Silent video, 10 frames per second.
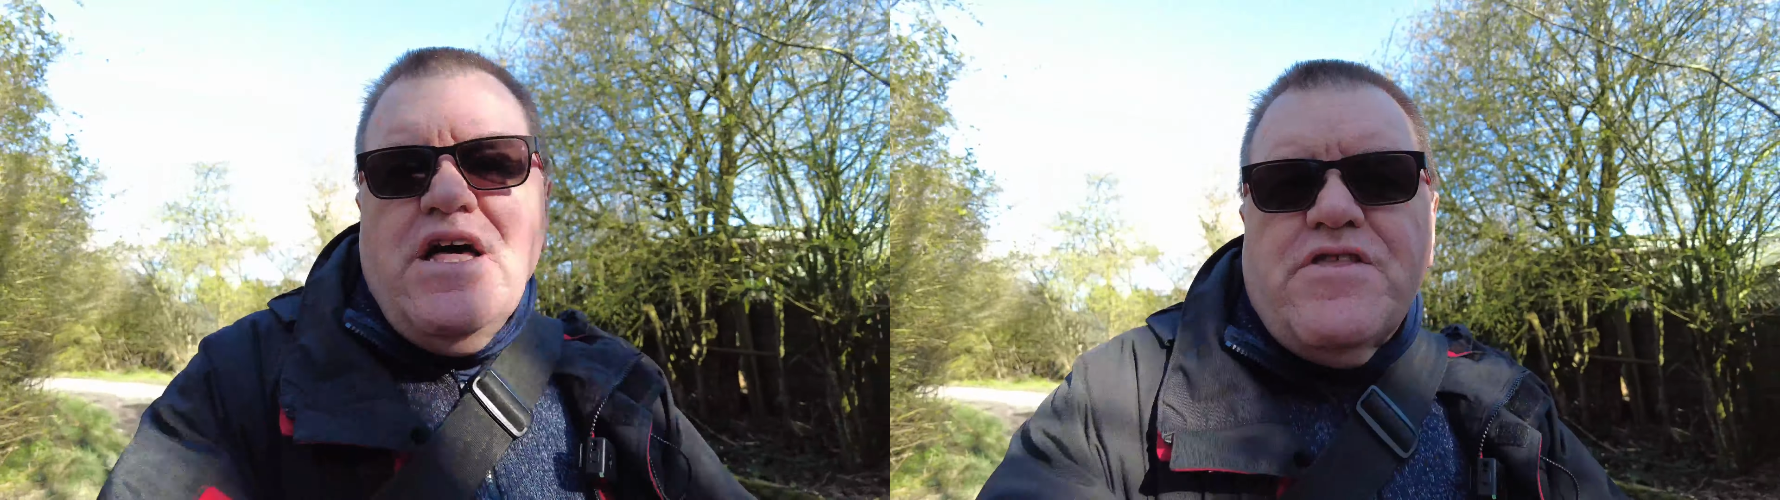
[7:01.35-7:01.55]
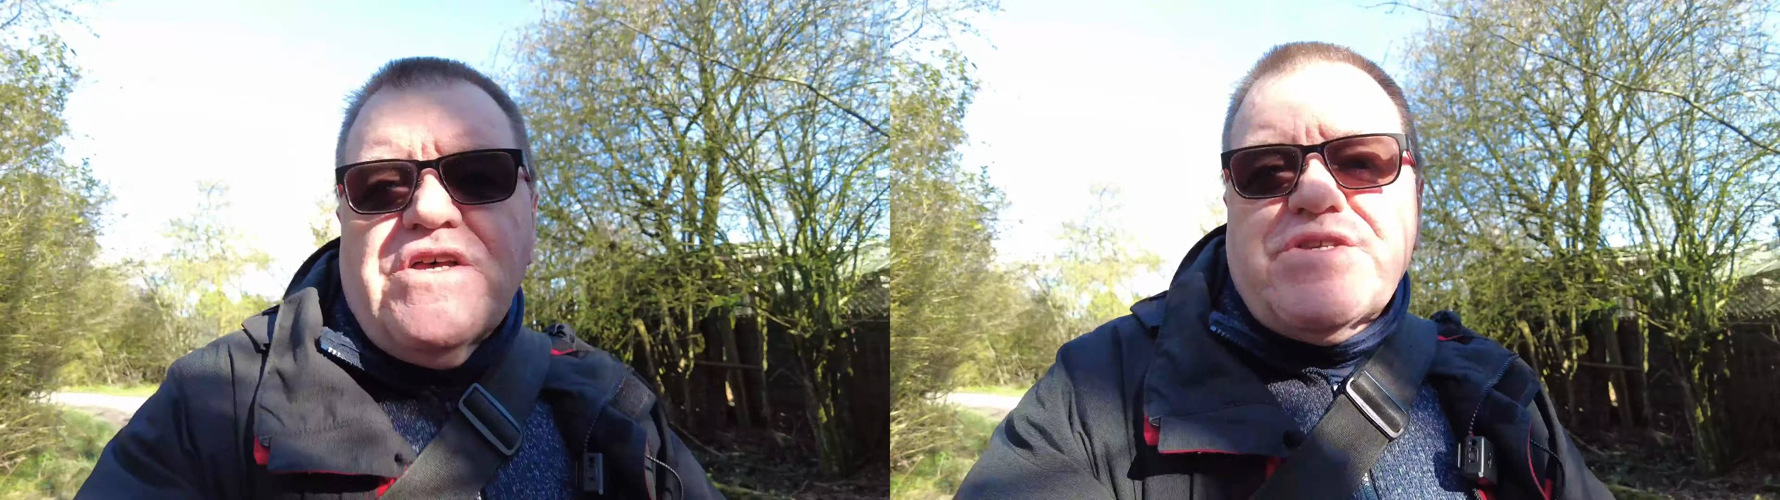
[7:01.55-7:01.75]

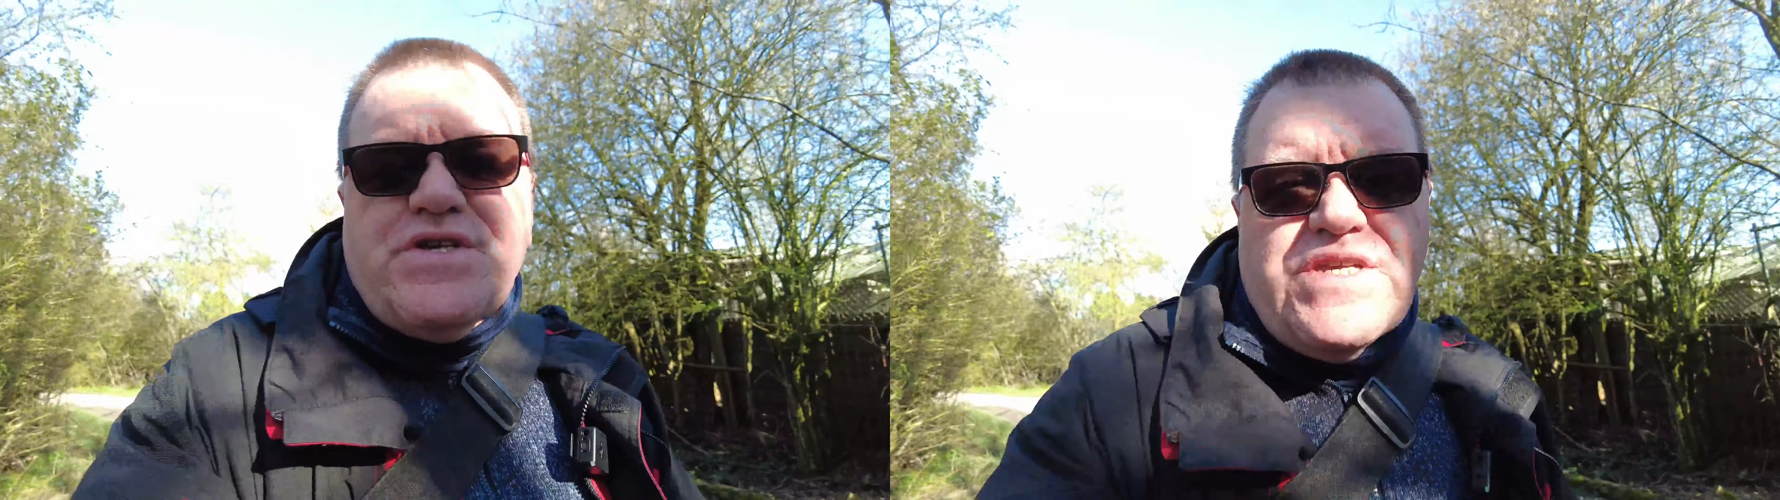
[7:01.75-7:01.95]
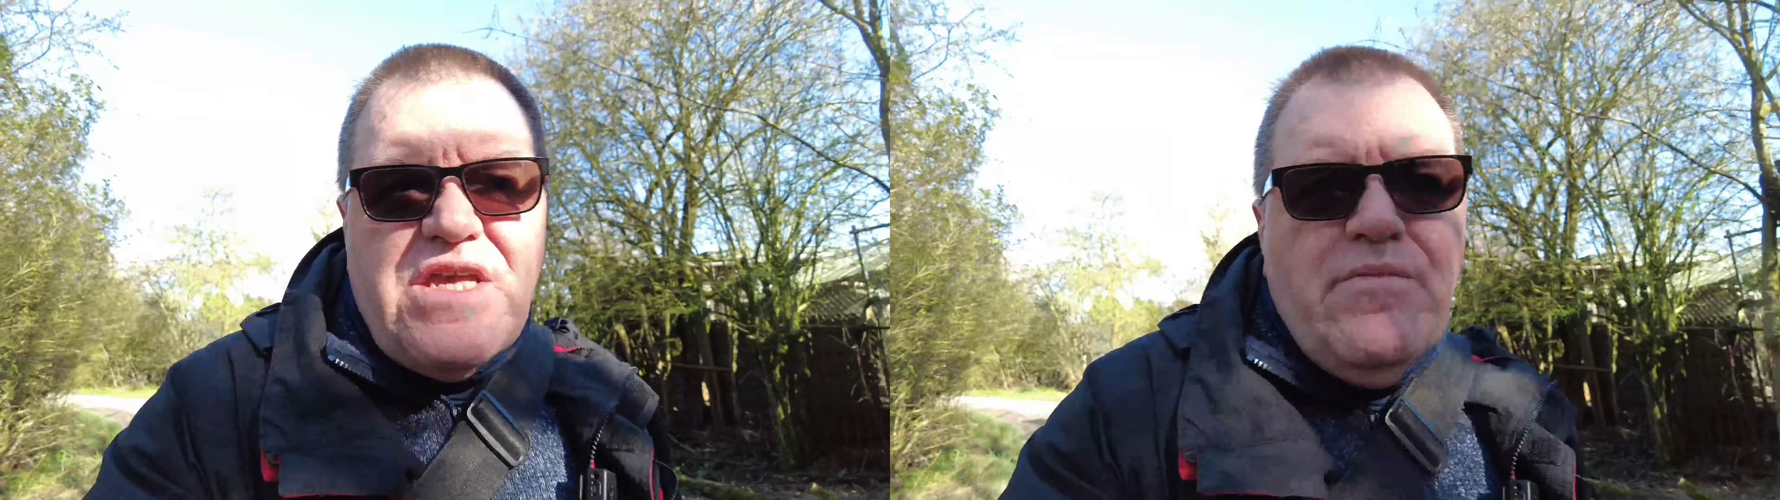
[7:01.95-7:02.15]
that
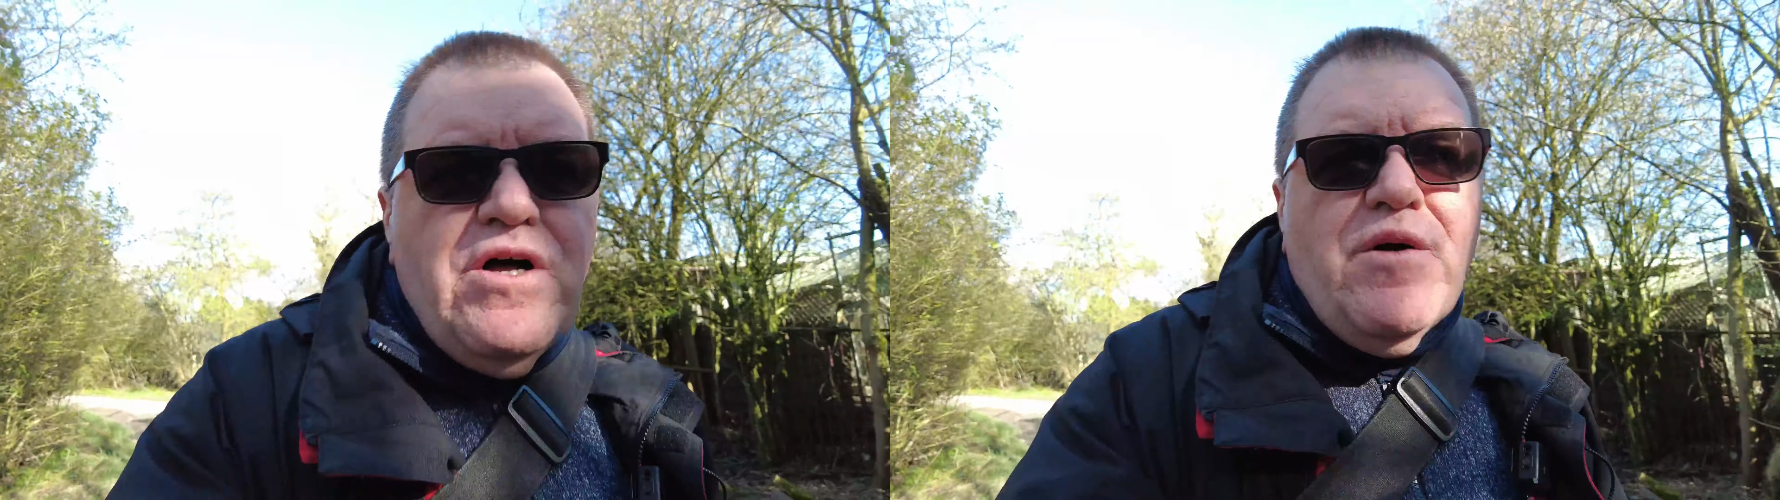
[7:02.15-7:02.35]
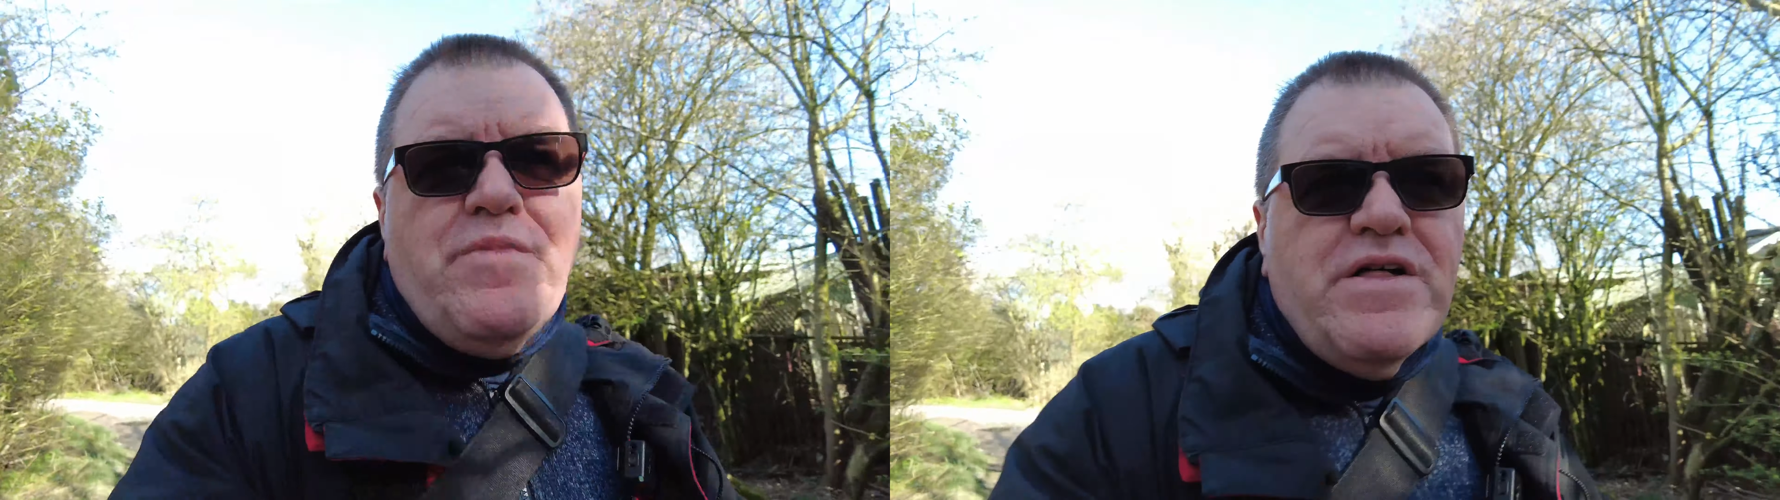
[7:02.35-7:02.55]
sum
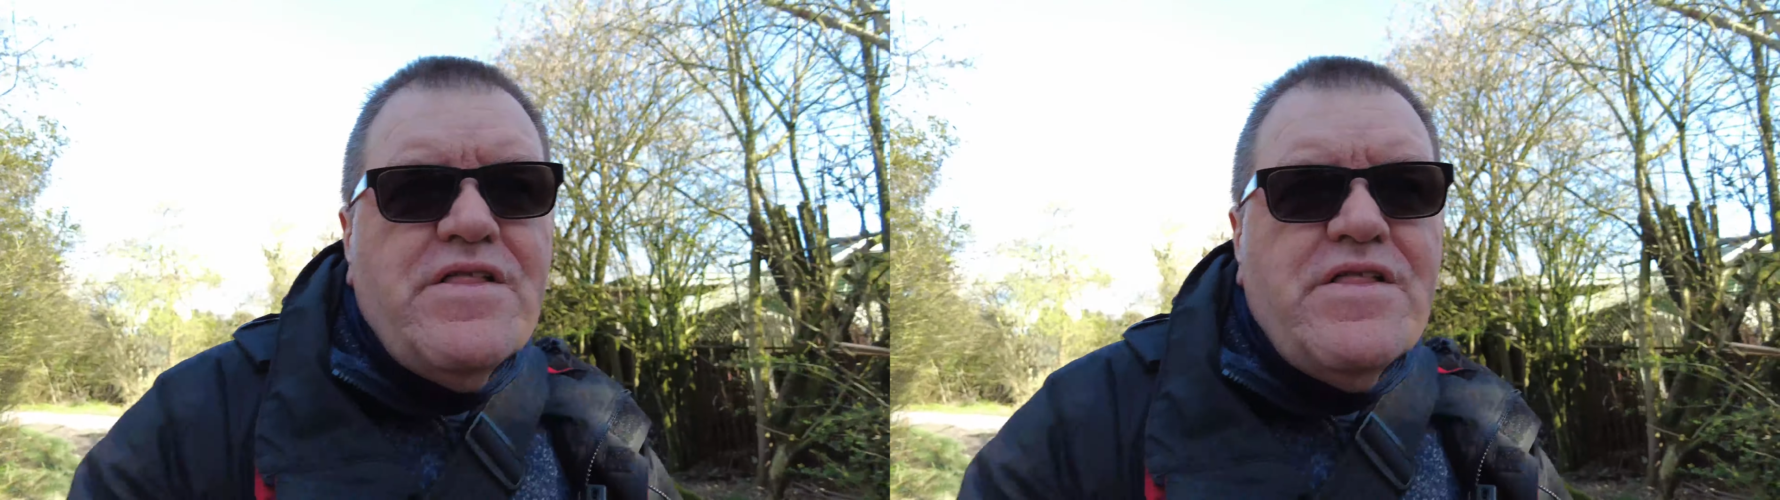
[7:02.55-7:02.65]
up